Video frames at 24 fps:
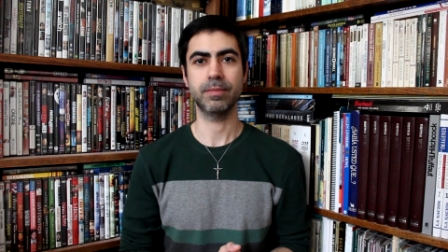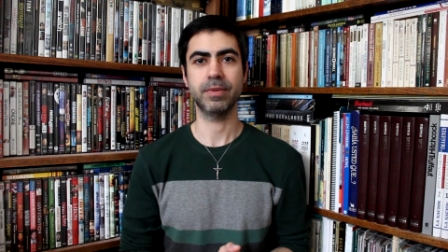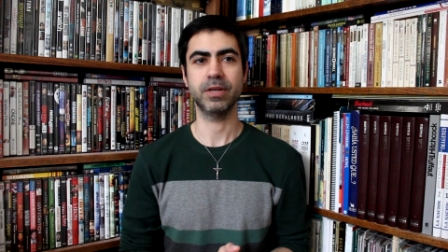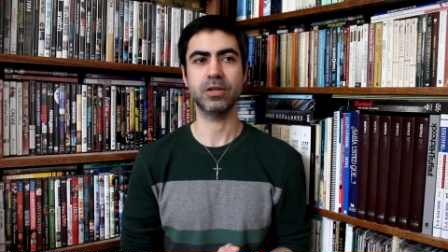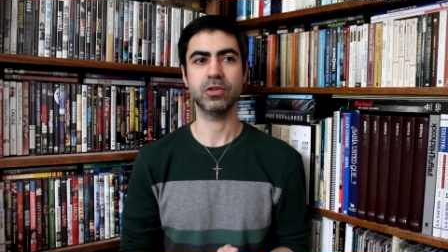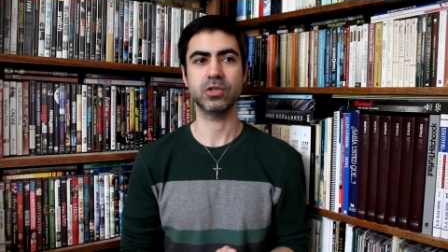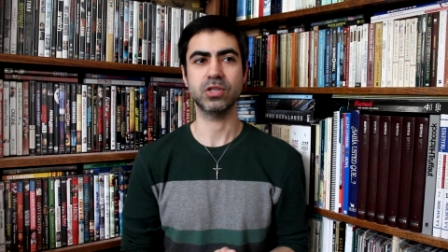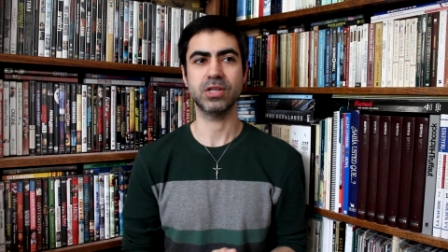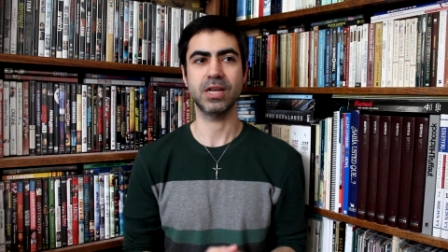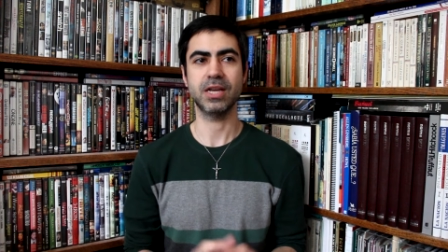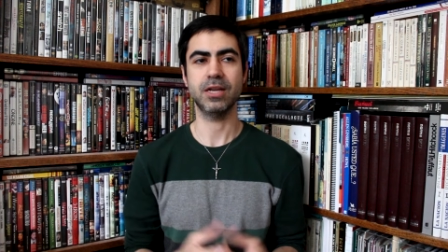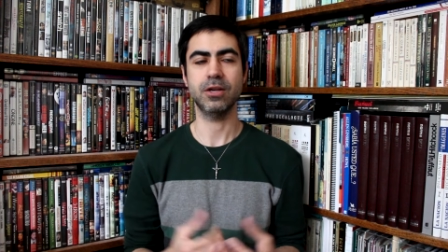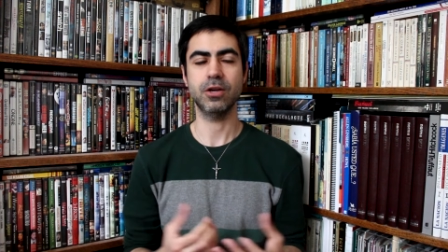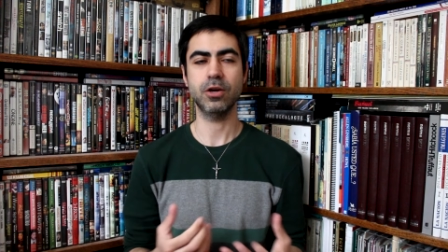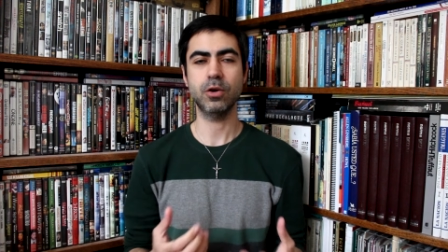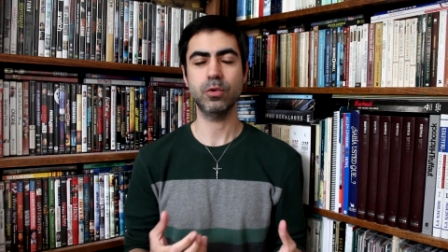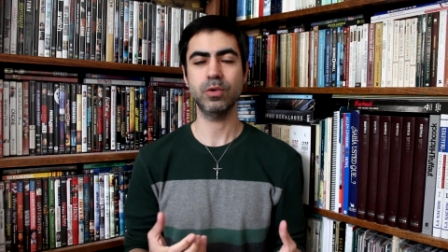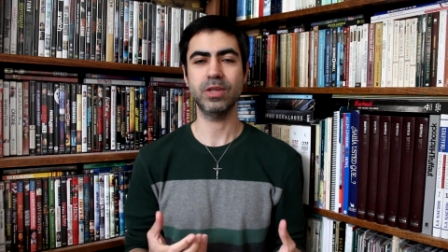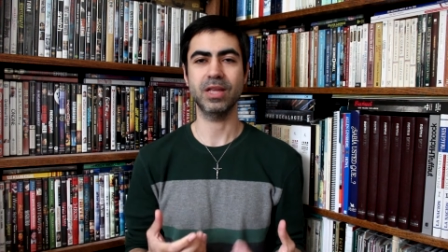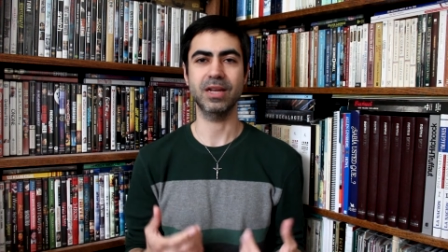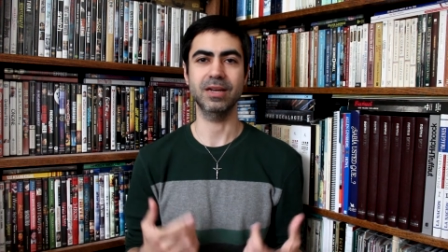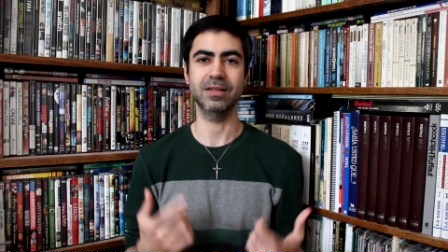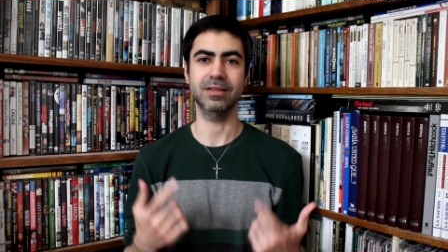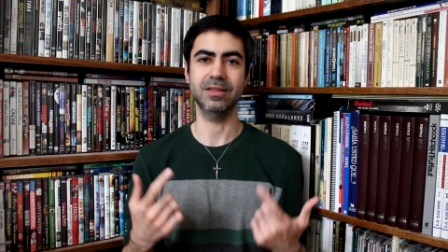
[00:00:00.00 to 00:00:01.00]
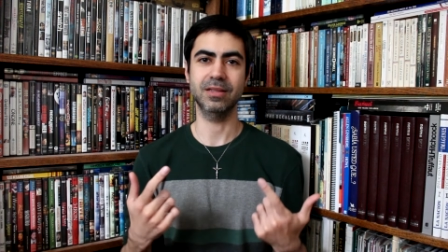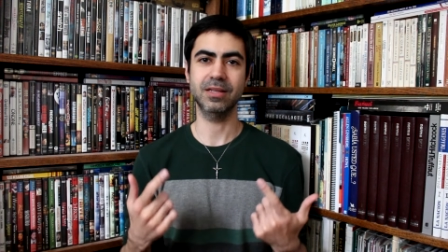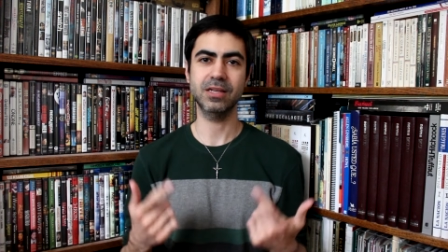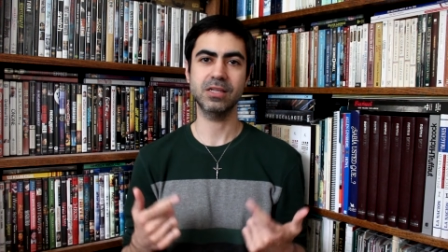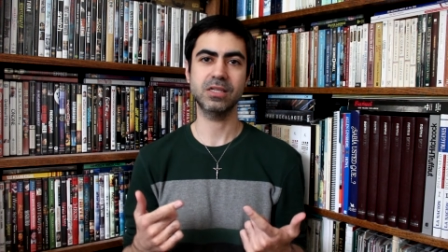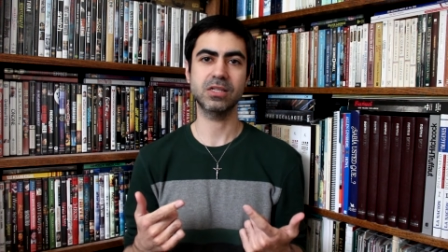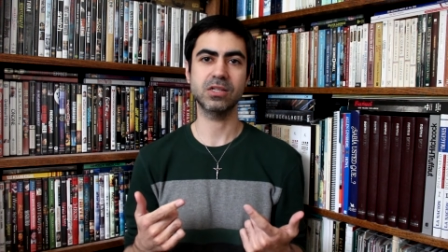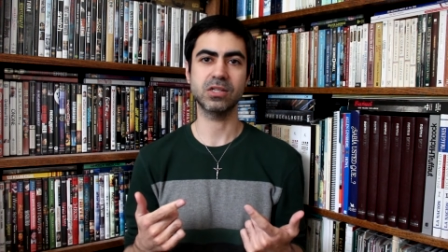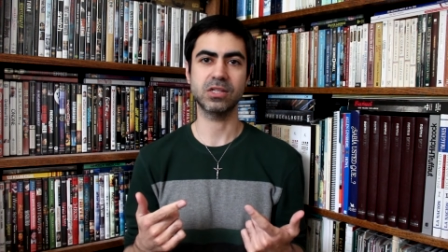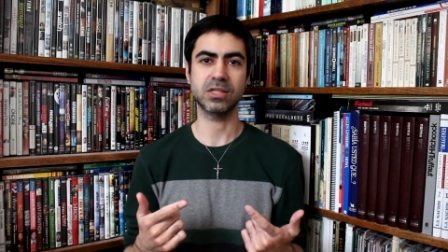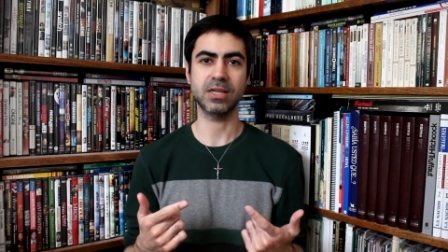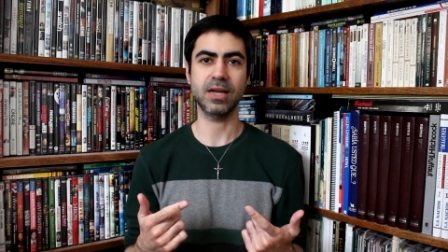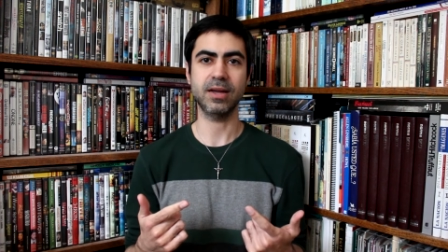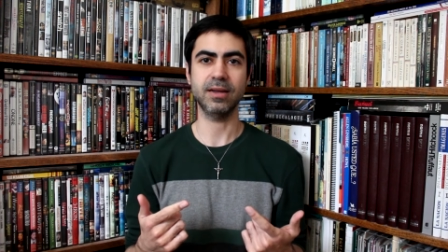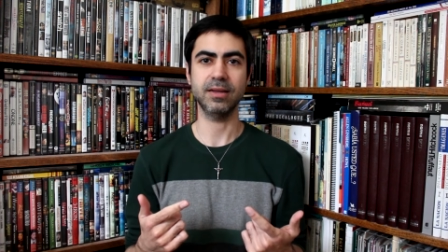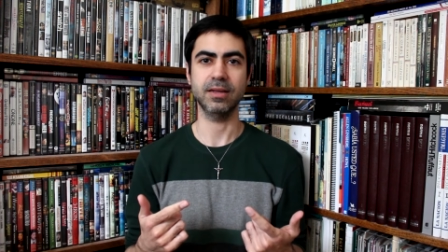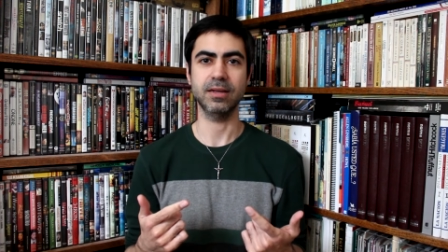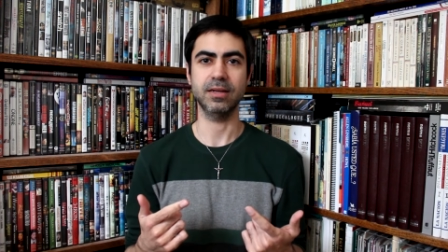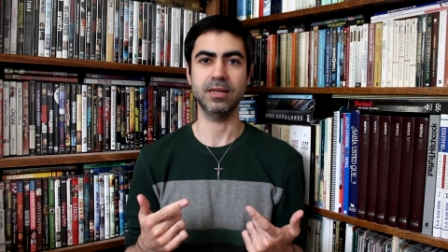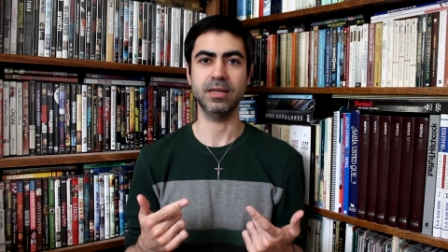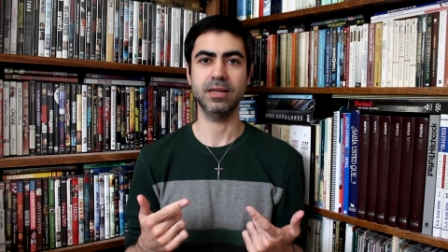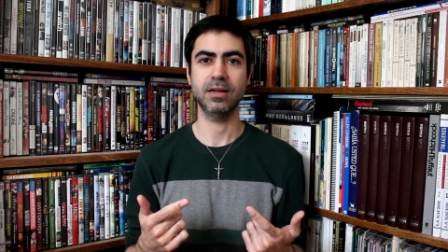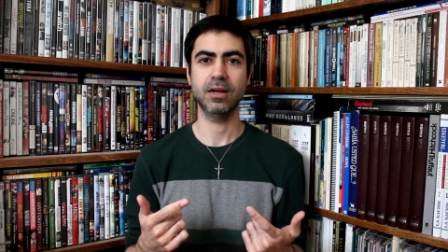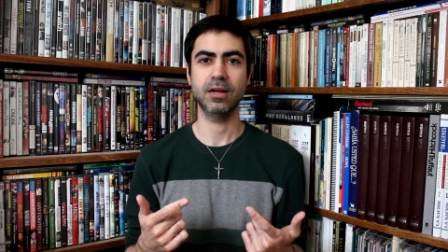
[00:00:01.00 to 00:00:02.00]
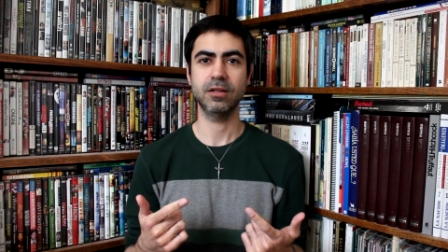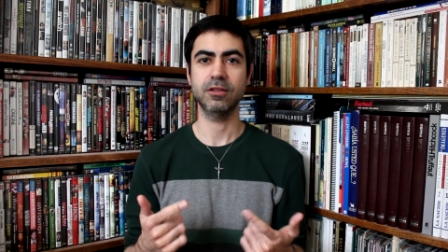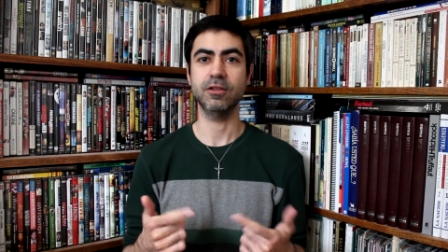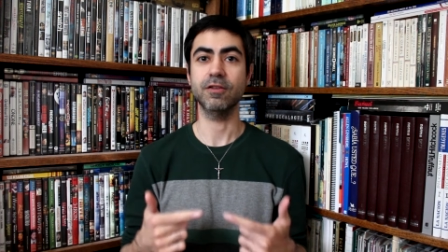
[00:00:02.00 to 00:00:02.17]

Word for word: because they know that in this society,